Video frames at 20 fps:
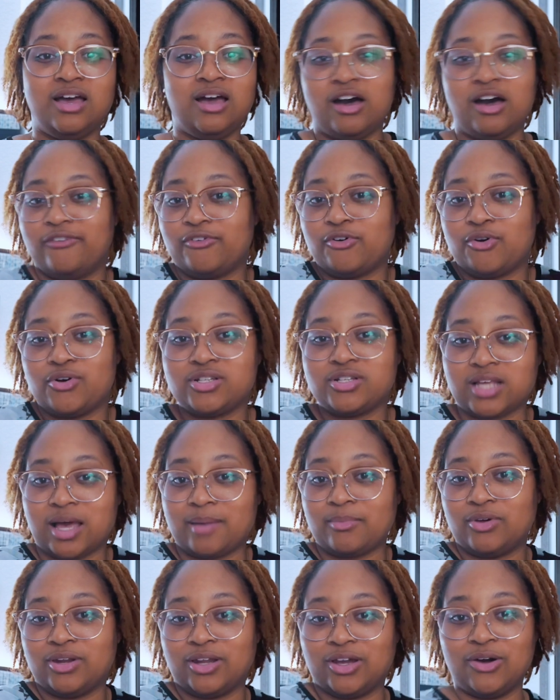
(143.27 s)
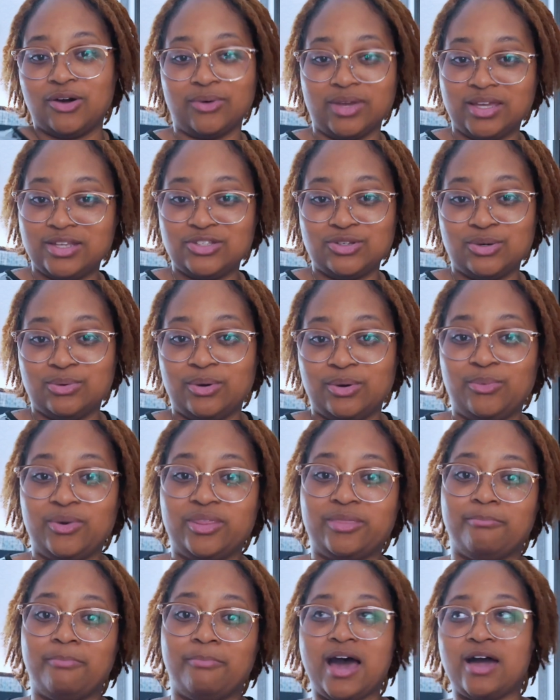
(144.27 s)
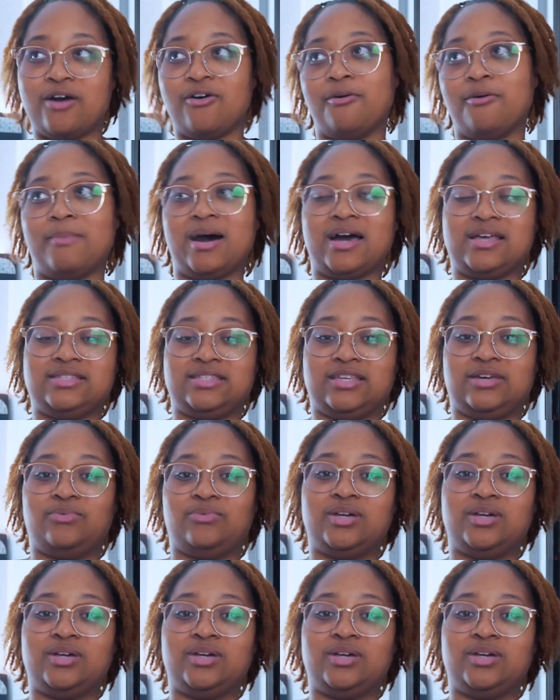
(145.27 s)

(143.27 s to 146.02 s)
of course I'm going to go into it with my own mindset.